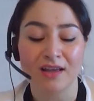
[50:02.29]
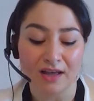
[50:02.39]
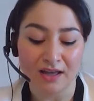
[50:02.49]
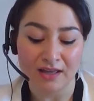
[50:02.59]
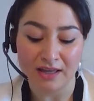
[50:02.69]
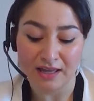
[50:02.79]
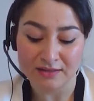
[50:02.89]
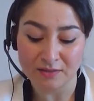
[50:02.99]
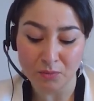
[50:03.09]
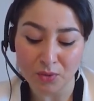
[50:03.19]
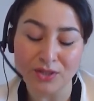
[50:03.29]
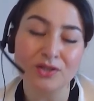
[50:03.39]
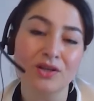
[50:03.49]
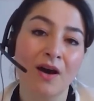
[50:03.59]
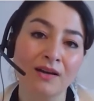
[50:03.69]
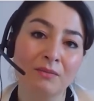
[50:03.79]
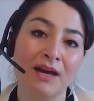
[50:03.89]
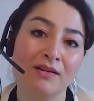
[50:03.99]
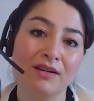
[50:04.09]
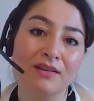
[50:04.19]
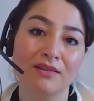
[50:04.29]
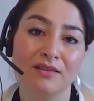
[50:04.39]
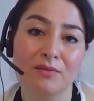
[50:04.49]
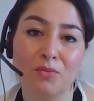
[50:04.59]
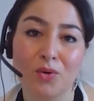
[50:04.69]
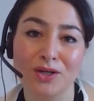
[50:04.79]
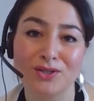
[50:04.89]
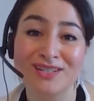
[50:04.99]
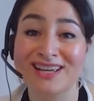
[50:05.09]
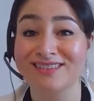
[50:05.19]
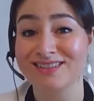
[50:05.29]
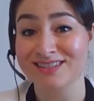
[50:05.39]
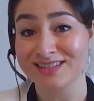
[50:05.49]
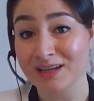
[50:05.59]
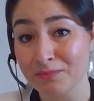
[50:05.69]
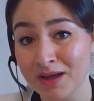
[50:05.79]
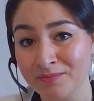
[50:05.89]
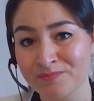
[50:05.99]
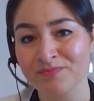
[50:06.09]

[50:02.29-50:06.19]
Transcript: uh, and the more you talk about it, the more you take the stigma